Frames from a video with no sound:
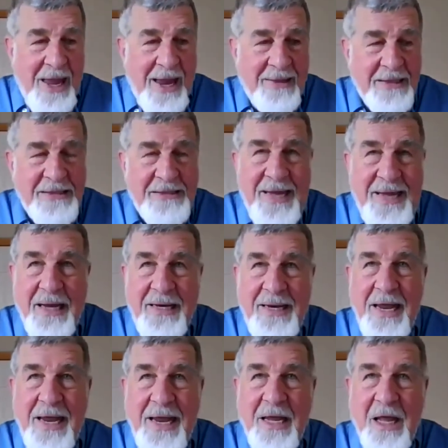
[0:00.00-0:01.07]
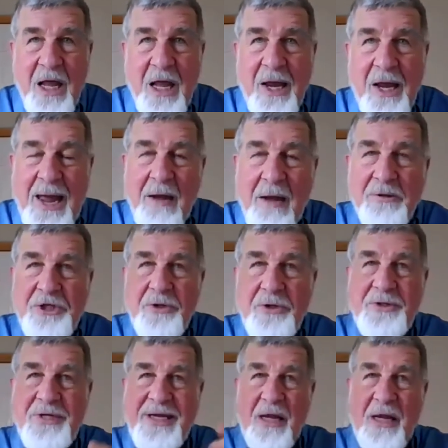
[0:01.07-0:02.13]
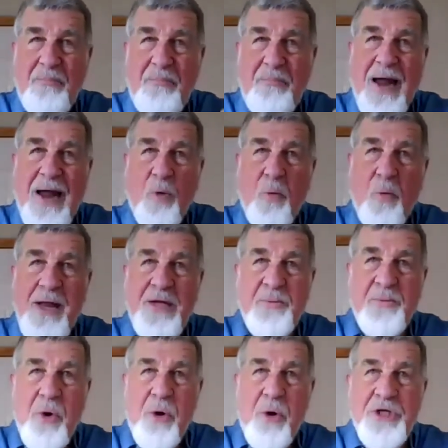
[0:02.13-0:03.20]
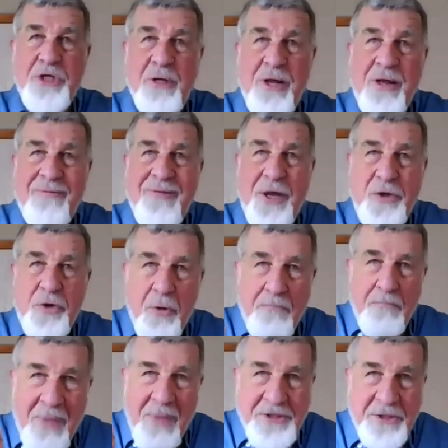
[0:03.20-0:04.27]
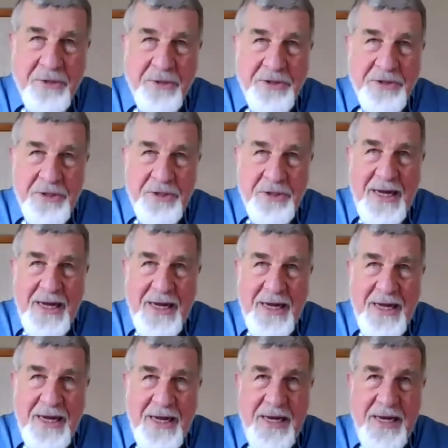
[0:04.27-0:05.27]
And this technique allows you to get back the range of motion that your muscles need